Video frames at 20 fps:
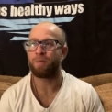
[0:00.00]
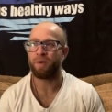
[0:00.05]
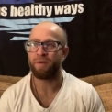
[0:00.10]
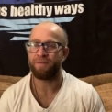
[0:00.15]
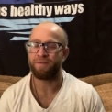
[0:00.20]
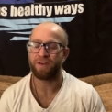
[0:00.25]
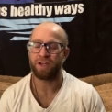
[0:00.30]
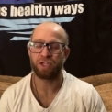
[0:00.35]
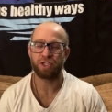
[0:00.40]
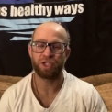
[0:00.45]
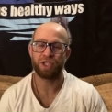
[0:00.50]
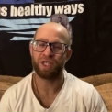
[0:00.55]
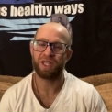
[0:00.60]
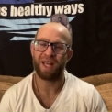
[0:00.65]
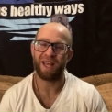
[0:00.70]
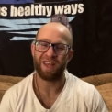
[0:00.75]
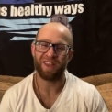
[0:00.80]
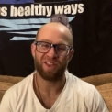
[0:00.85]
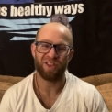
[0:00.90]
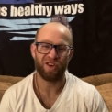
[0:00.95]
officially
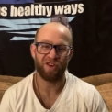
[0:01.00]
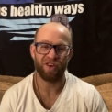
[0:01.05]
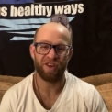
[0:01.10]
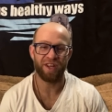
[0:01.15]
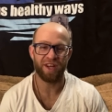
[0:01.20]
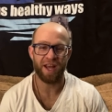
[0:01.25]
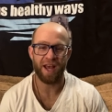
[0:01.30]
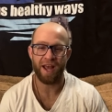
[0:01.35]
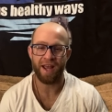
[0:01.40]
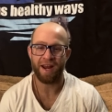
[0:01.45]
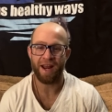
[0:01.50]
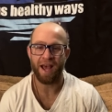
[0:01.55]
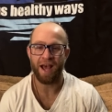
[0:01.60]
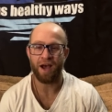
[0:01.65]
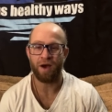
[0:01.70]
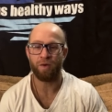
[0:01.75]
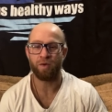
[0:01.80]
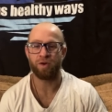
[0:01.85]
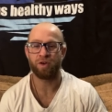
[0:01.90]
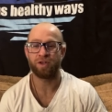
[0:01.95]
like 39
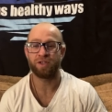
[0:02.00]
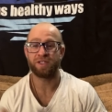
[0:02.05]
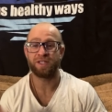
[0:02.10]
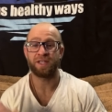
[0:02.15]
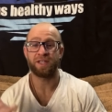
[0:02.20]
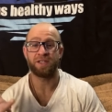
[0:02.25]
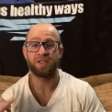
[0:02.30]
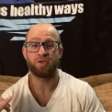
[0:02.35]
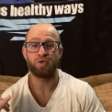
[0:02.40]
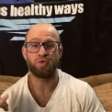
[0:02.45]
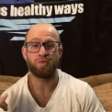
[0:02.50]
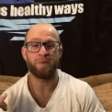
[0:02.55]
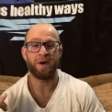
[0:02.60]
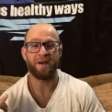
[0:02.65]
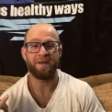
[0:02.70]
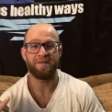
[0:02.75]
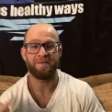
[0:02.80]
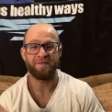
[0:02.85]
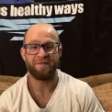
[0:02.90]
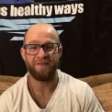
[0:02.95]
hours into
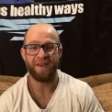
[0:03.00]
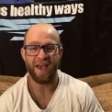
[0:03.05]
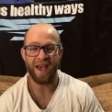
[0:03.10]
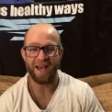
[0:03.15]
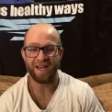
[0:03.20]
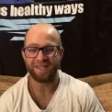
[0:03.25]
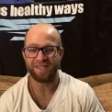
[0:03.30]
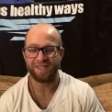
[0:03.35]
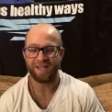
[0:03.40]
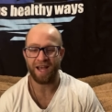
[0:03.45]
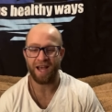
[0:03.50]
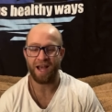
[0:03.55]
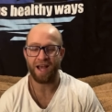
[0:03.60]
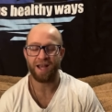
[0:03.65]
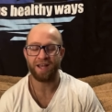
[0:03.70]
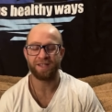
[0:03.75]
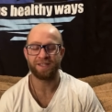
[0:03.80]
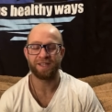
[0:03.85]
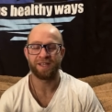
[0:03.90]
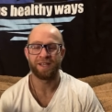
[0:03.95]
my fast,
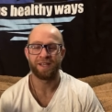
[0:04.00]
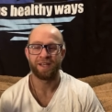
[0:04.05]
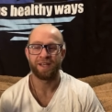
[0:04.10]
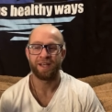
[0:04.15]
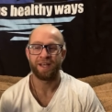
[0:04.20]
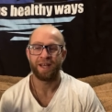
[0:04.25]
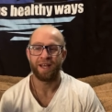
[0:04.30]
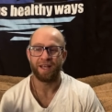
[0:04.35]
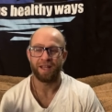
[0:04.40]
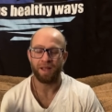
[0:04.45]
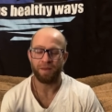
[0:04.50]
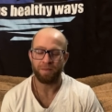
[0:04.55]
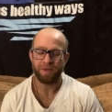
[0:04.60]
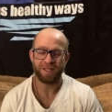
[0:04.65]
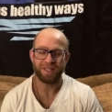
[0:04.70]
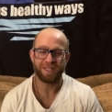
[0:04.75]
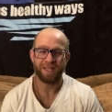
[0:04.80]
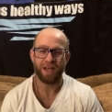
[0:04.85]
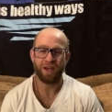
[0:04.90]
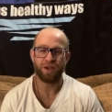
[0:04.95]
guys. And let me
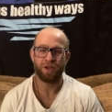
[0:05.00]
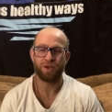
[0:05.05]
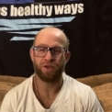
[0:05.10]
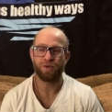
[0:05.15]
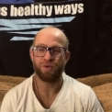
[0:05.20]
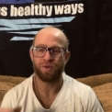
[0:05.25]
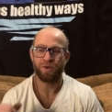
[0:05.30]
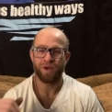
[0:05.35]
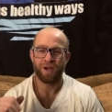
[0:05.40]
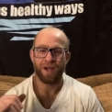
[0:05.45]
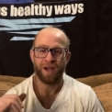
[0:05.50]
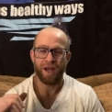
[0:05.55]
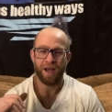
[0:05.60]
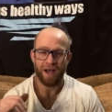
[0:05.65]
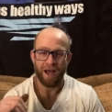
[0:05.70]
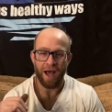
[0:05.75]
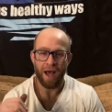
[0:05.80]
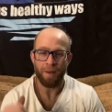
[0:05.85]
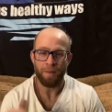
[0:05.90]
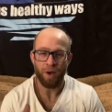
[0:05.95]
tell you,
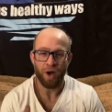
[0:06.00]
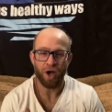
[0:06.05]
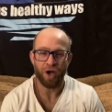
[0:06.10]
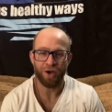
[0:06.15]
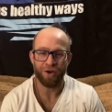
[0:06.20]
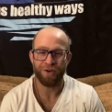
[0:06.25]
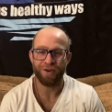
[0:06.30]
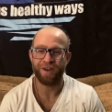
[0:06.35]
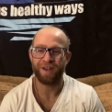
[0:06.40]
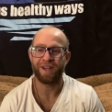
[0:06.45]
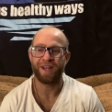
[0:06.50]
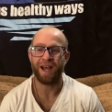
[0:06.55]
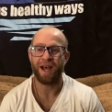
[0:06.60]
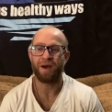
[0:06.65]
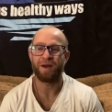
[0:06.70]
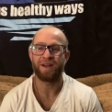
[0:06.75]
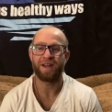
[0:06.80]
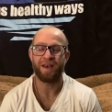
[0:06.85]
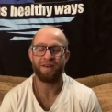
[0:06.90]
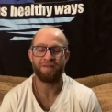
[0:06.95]
I'm hungry.
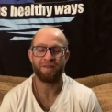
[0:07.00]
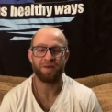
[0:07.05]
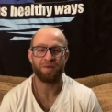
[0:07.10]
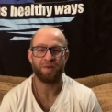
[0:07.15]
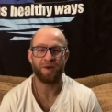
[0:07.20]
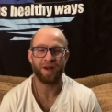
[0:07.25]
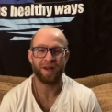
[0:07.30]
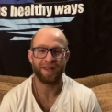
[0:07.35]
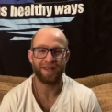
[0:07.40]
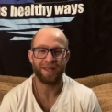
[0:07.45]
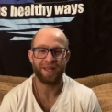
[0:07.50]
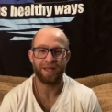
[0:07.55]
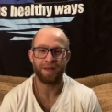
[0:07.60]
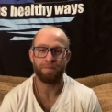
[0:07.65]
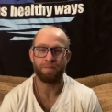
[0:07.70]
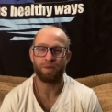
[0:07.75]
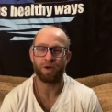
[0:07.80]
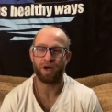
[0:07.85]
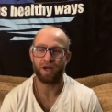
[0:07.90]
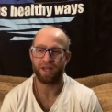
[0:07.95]
I definitely want to
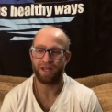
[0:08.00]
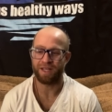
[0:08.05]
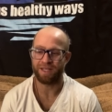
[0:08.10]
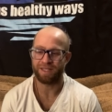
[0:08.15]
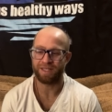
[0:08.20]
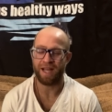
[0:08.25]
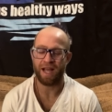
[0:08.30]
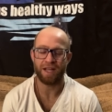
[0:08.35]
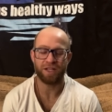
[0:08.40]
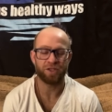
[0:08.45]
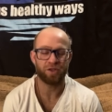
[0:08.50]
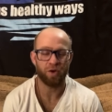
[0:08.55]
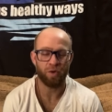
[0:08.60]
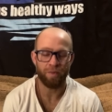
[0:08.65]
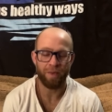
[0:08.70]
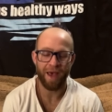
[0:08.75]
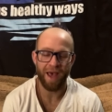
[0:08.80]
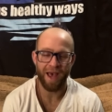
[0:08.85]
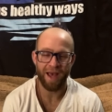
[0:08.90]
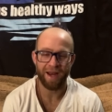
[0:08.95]
eat, but it's not so
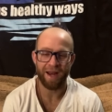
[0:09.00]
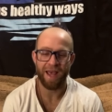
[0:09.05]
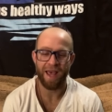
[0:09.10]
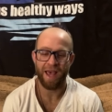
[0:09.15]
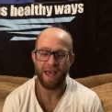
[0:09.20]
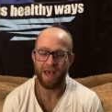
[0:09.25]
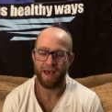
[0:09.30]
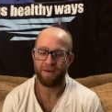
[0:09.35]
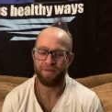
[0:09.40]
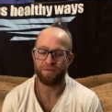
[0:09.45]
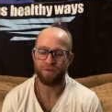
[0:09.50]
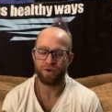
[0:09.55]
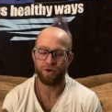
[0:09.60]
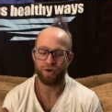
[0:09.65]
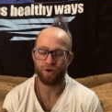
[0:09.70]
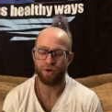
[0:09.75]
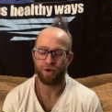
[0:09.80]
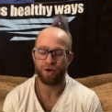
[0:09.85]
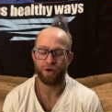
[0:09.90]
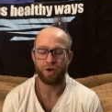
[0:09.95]
bad
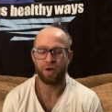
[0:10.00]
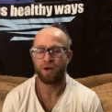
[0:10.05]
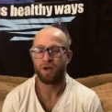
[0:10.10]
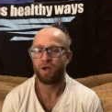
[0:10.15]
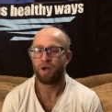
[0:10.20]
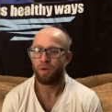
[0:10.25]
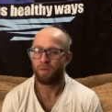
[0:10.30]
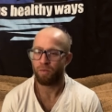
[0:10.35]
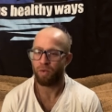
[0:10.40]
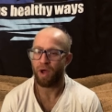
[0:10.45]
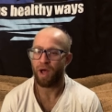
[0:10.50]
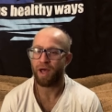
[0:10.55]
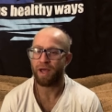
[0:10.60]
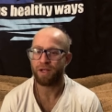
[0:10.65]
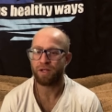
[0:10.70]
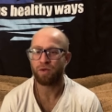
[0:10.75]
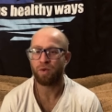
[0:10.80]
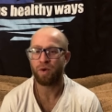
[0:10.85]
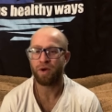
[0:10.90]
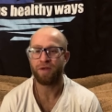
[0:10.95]
after
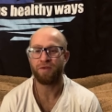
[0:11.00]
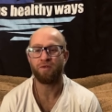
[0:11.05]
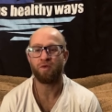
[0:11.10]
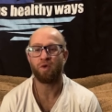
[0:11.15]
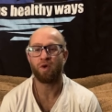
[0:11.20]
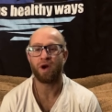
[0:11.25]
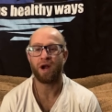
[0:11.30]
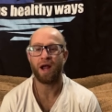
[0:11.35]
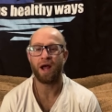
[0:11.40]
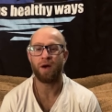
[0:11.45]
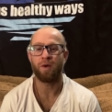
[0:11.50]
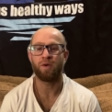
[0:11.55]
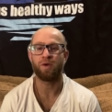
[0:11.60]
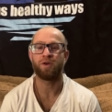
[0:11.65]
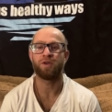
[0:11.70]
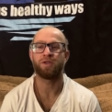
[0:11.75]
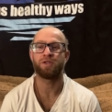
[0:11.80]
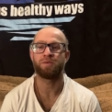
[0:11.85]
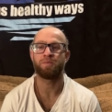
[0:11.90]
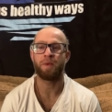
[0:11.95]
probably 24
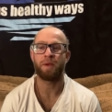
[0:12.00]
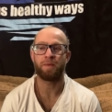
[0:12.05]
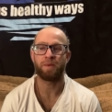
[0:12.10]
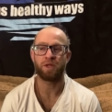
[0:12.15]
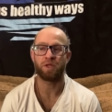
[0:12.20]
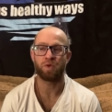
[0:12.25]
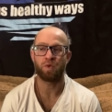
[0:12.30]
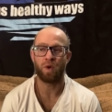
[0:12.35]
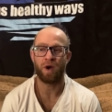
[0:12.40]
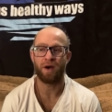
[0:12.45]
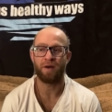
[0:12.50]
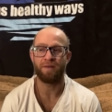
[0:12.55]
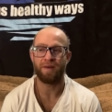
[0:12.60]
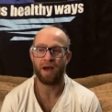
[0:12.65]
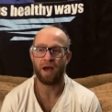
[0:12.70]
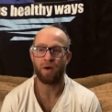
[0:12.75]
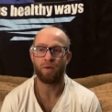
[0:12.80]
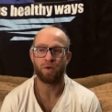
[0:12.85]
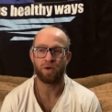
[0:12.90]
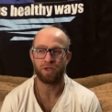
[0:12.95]
hours, maybe 12
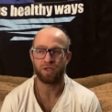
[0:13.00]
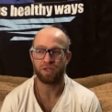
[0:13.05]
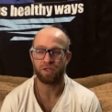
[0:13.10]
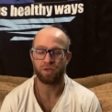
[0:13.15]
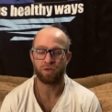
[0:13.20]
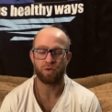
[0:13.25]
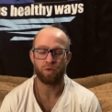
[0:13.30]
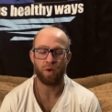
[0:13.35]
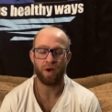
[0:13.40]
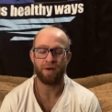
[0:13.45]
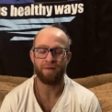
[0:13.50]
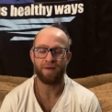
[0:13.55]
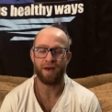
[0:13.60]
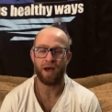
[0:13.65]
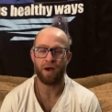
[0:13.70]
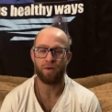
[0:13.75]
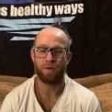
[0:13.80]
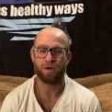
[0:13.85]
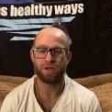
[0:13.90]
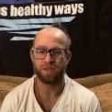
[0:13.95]

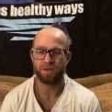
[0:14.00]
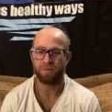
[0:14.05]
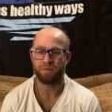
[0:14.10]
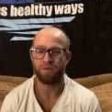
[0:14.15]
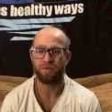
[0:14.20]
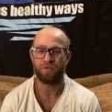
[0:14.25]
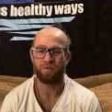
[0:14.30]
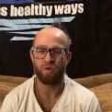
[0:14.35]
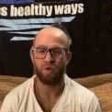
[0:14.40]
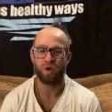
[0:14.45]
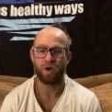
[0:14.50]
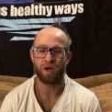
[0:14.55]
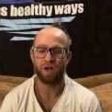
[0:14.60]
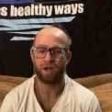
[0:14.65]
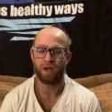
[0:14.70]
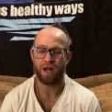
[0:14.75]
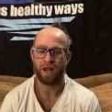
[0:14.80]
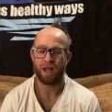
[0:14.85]
hours, and before